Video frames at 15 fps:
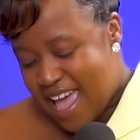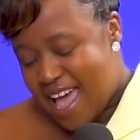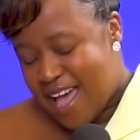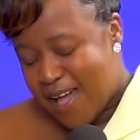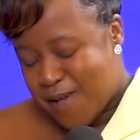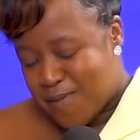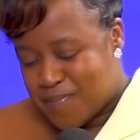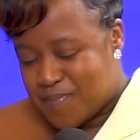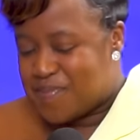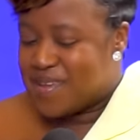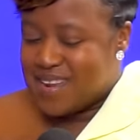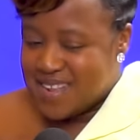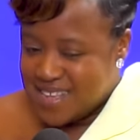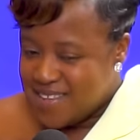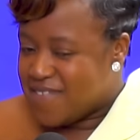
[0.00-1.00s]

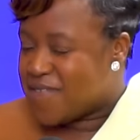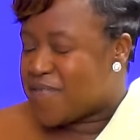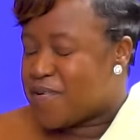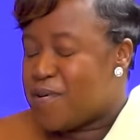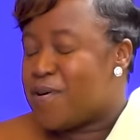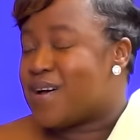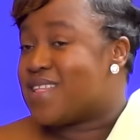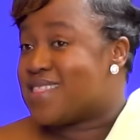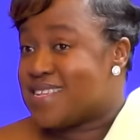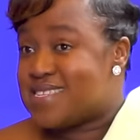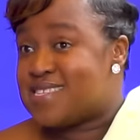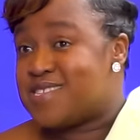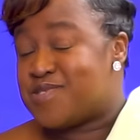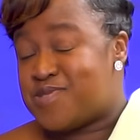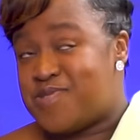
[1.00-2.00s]
believe that
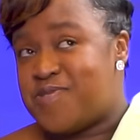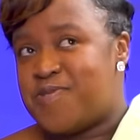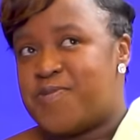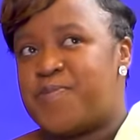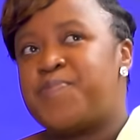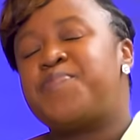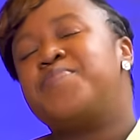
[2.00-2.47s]
this is true.